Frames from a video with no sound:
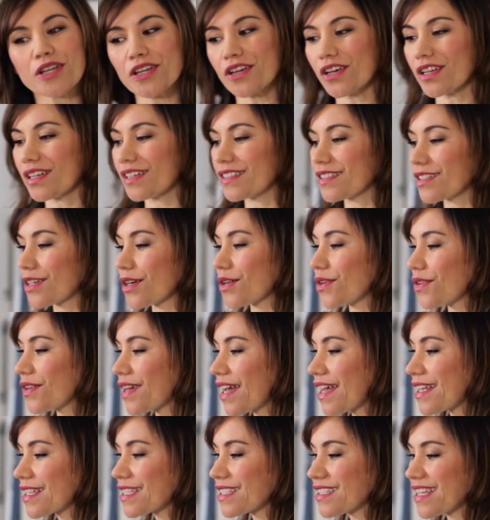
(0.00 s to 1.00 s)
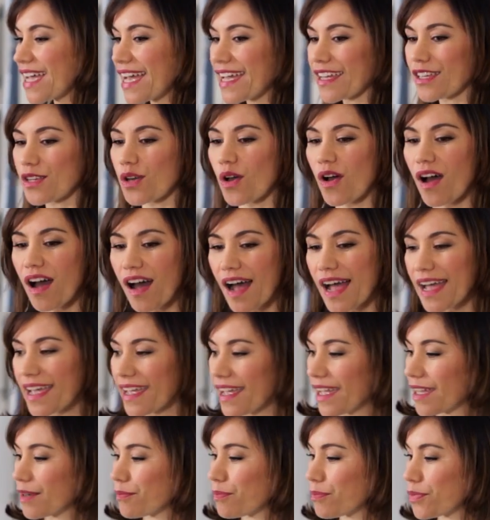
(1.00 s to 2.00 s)
what you're going to do is take your
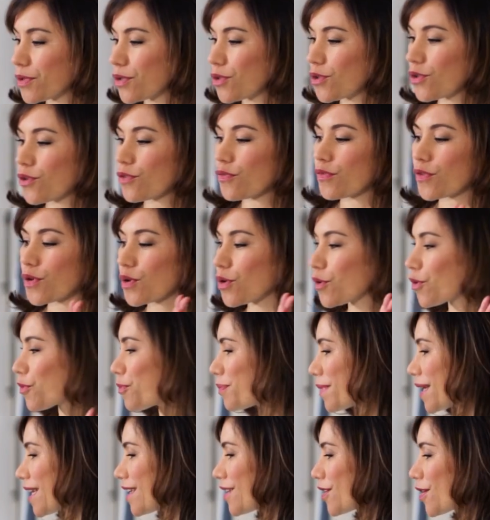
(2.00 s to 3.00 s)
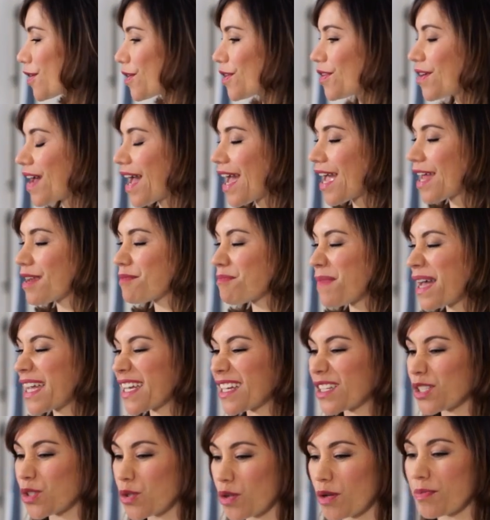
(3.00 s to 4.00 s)
high-end, beautiful menu and
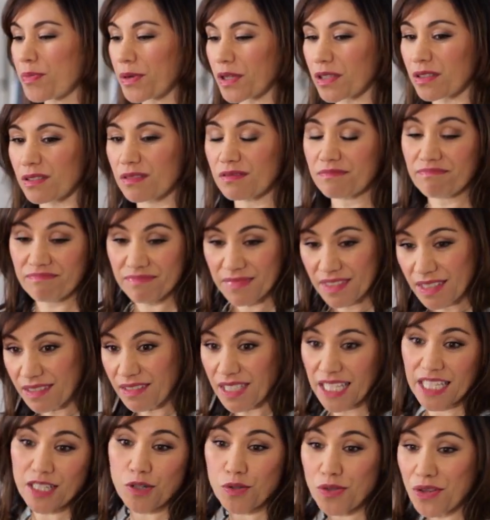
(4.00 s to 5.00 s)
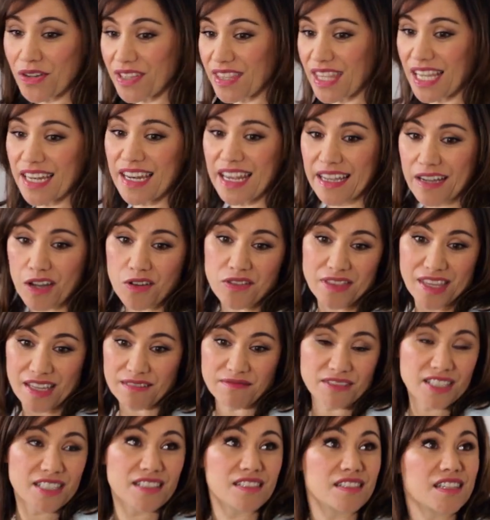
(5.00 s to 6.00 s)
make it doable
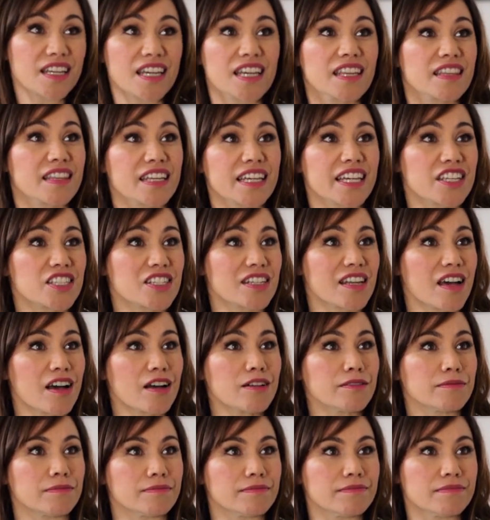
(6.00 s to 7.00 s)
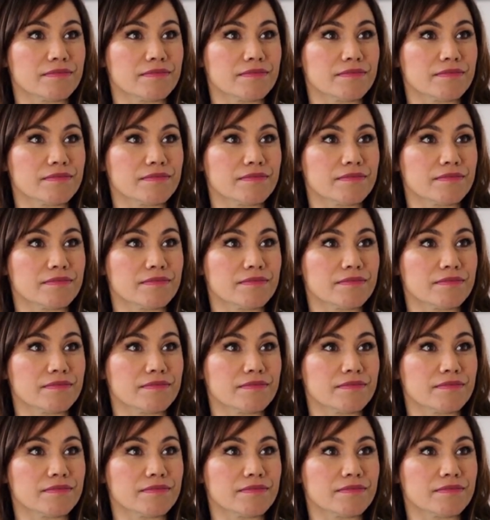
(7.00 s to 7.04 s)
just in the kitchen at home.